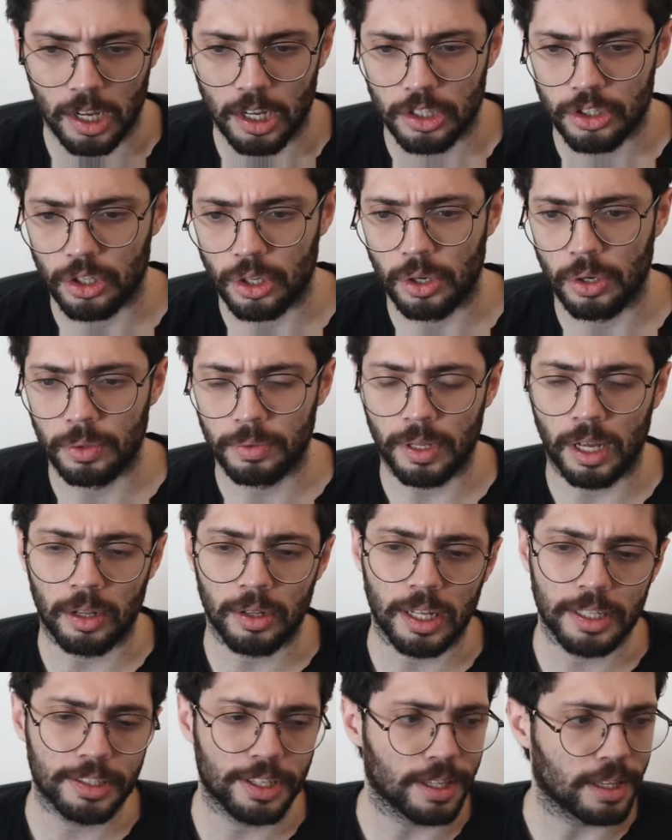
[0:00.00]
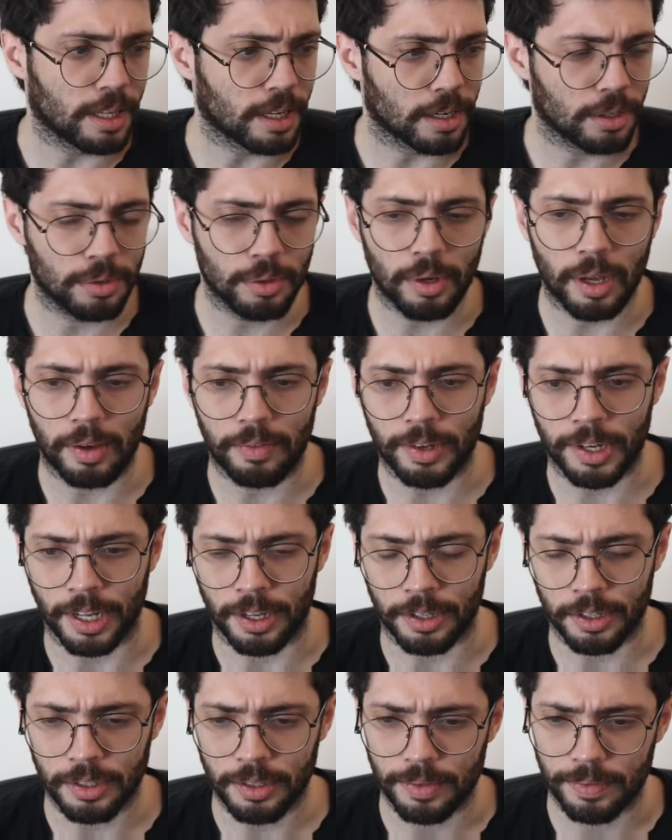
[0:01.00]
So now let's say that I do have an
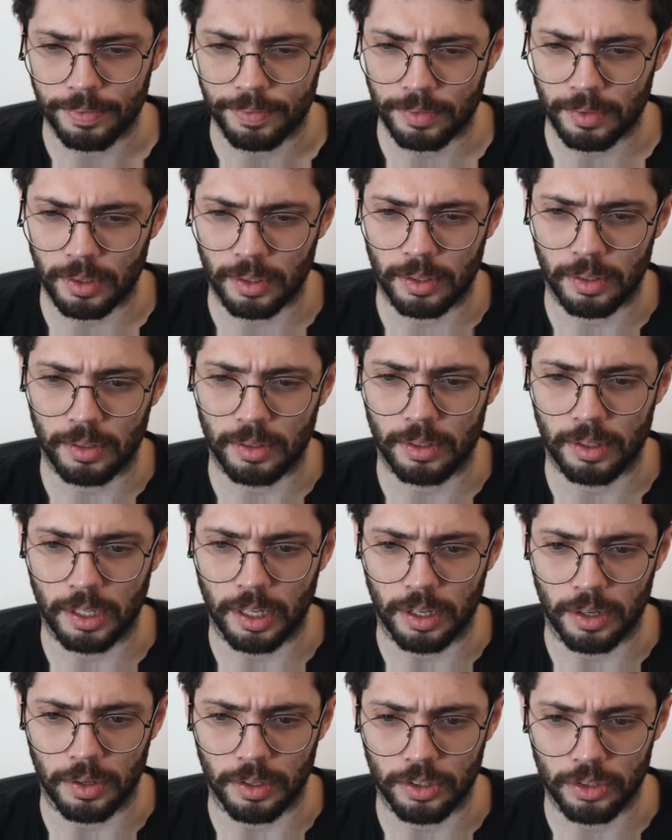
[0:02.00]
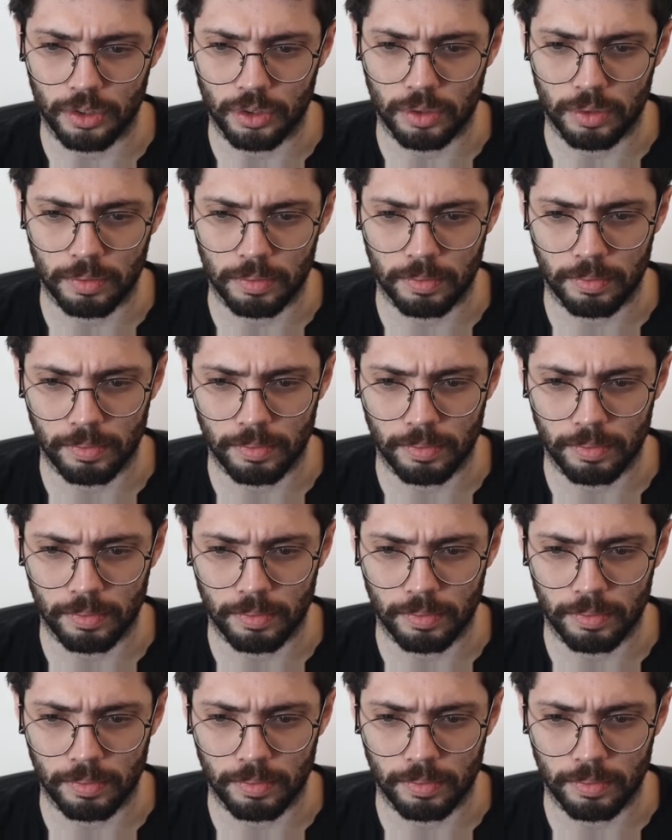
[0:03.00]
either that is,